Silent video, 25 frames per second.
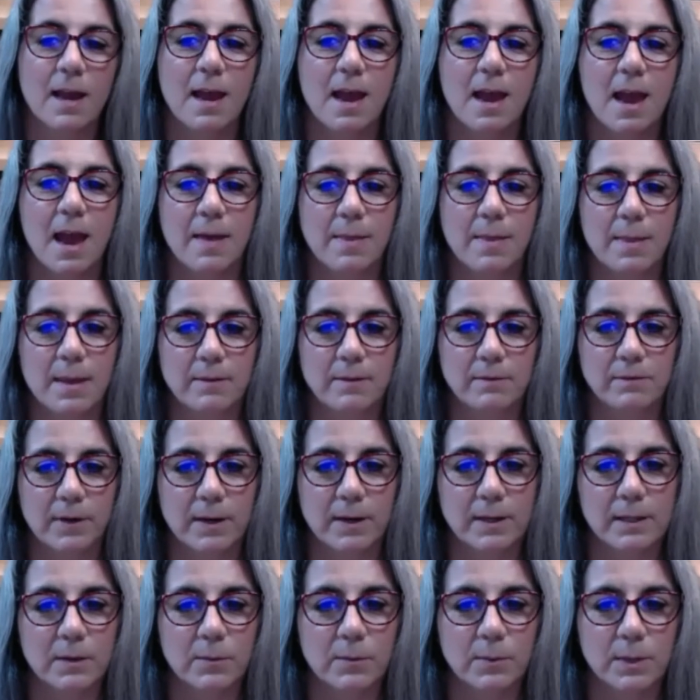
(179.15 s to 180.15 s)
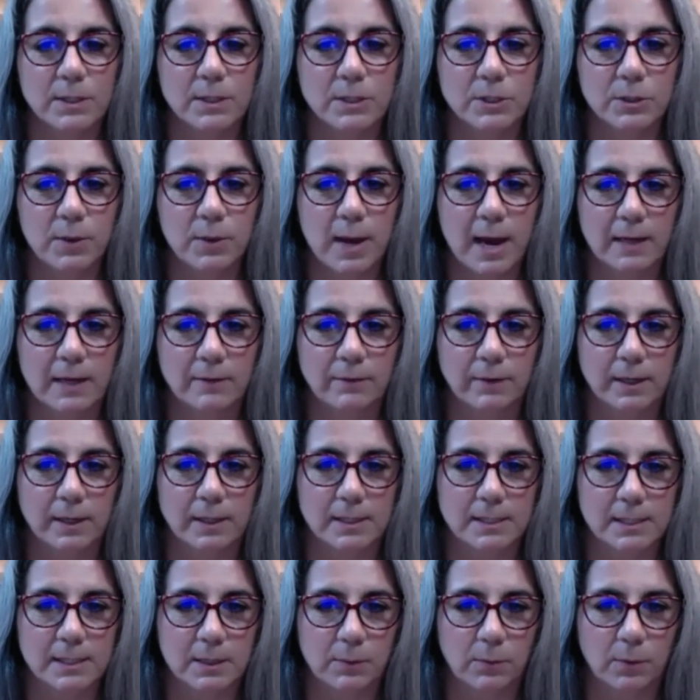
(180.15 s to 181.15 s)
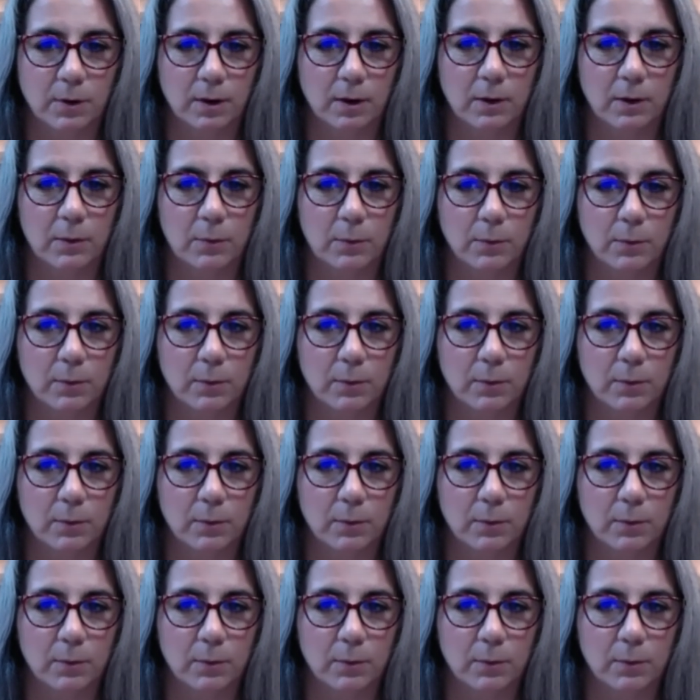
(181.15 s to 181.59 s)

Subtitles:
And then finally, we do advocacy work.